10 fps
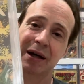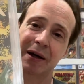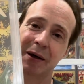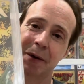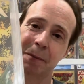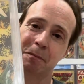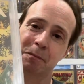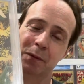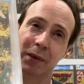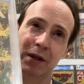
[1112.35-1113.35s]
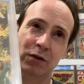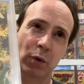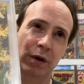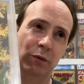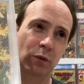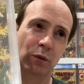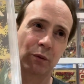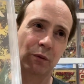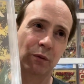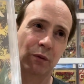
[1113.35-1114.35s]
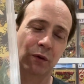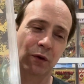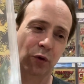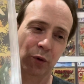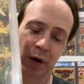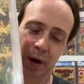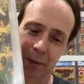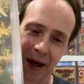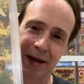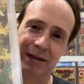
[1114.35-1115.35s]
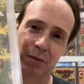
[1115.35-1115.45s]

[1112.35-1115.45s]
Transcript: This one commands